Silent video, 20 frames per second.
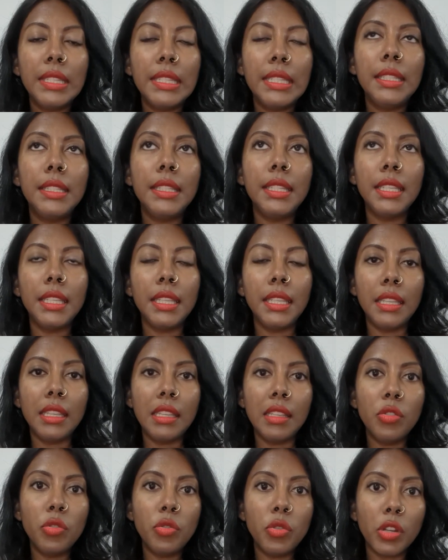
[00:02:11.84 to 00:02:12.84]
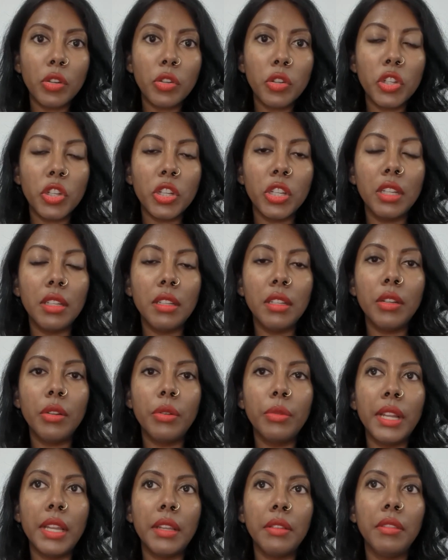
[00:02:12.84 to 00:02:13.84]
Dite is structured
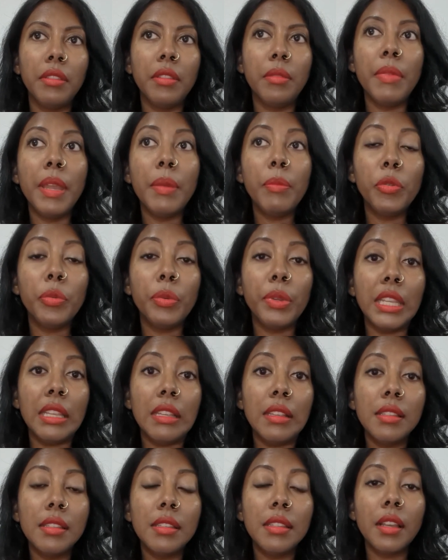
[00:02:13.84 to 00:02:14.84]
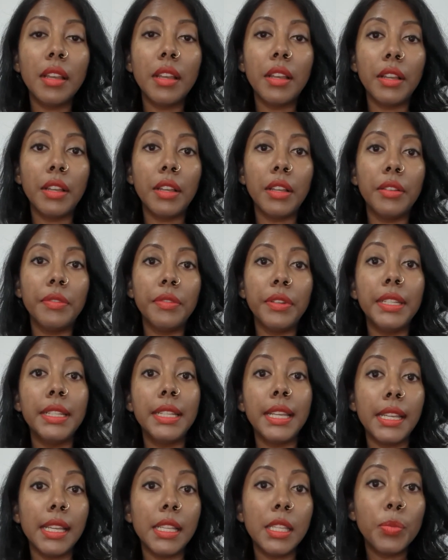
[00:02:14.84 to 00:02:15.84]
around the memories of a
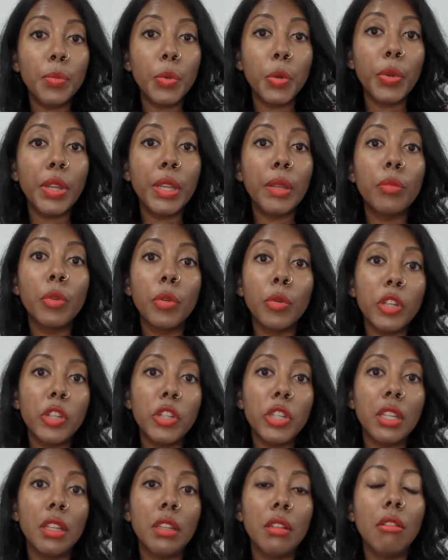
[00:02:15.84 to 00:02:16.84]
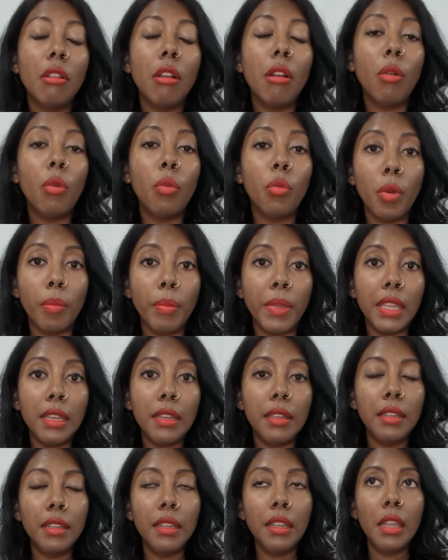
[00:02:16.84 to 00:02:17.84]
diasporic Mauritian
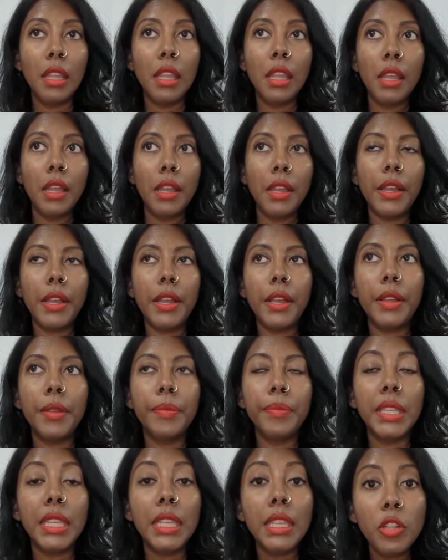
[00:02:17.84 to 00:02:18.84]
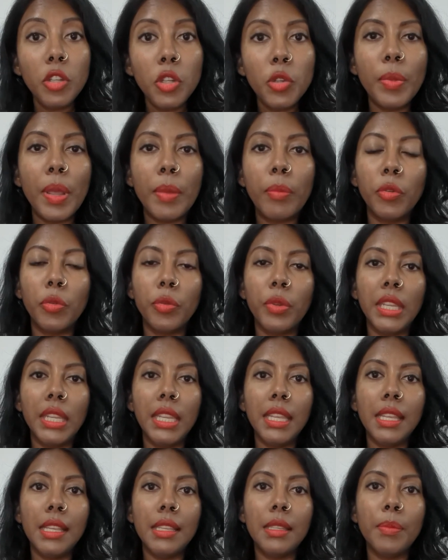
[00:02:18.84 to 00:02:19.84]
woman. Each
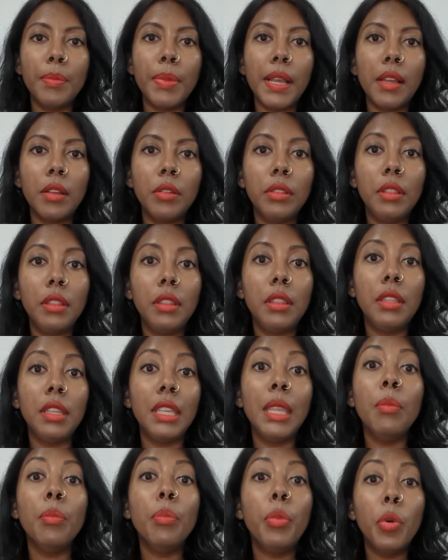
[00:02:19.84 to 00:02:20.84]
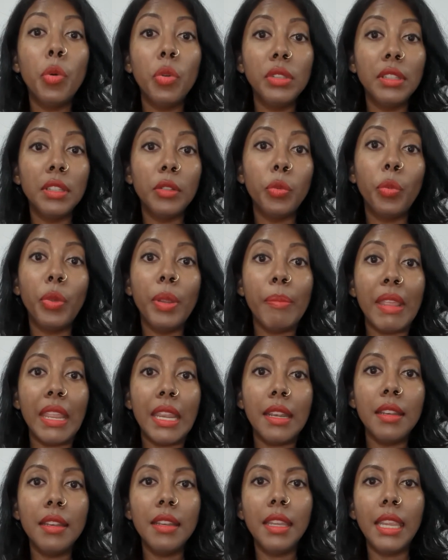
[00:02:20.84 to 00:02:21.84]
memory is about the important
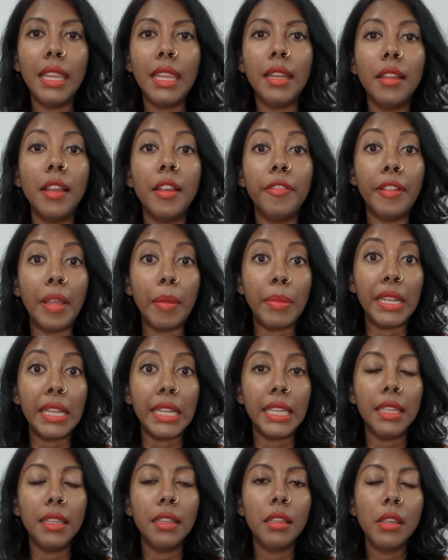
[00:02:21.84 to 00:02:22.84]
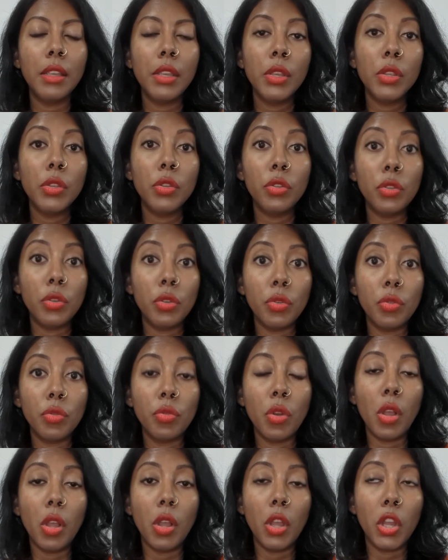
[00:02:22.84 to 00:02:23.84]
women in her family.
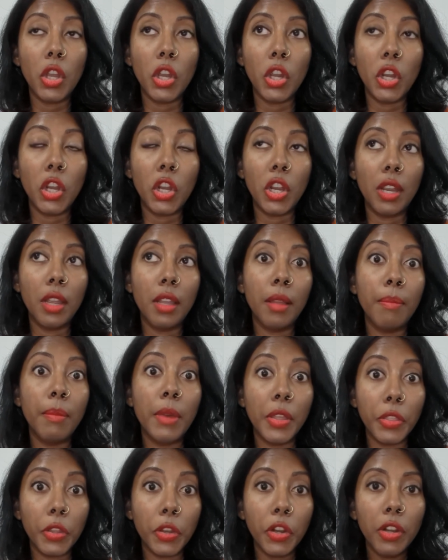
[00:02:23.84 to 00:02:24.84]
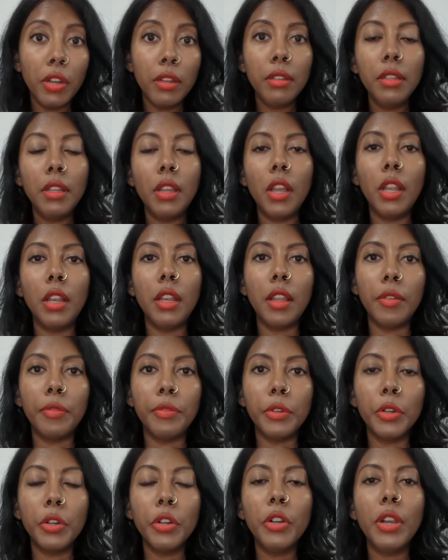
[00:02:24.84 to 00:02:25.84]
So her mother, her
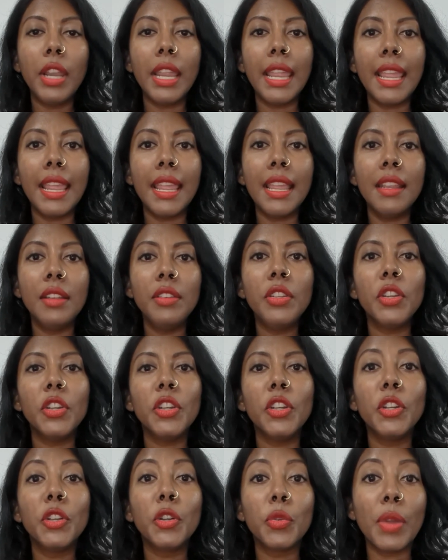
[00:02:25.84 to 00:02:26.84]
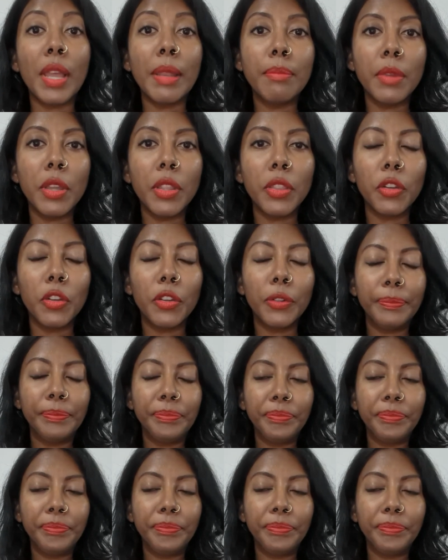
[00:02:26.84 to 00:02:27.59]
lover, and her grandmother.